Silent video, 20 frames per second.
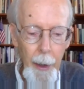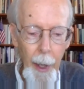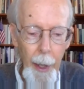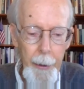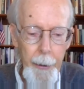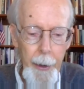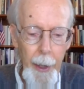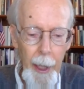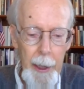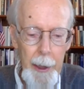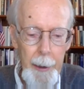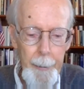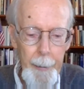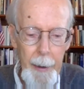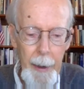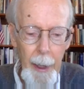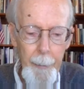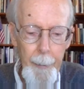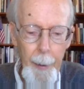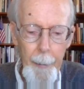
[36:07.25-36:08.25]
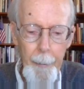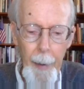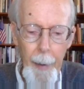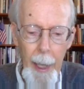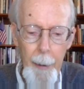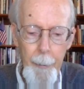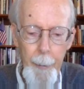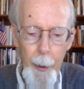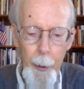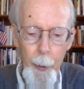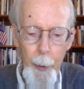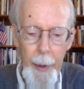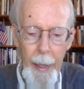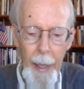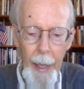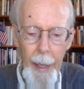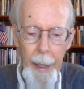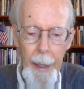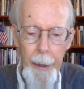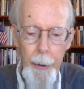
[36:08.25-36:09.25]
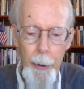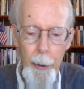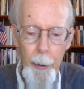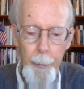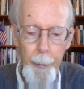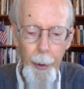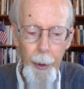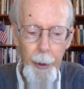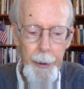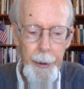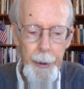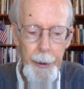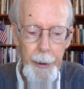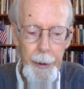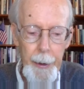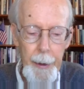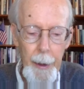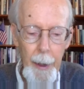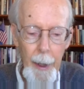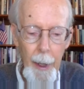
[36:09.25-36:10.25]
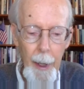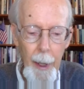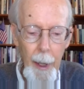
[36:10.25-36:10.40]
Contracts can be made between any two persons.